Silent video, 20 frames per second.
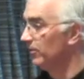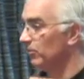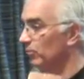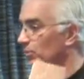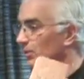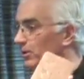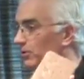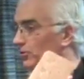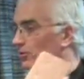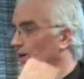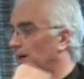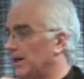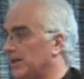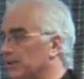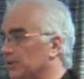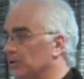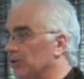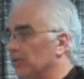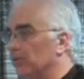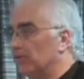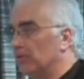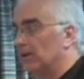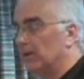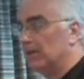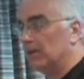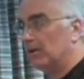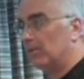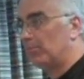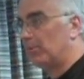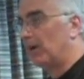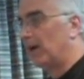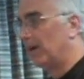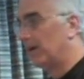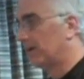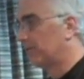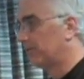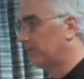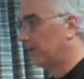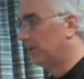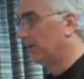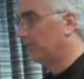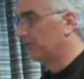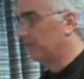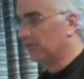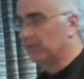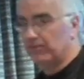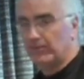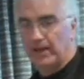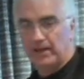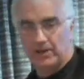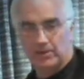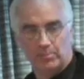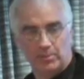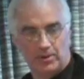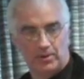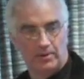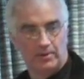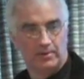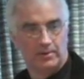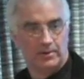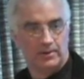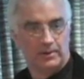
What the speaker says: is we try to use products that are sustainable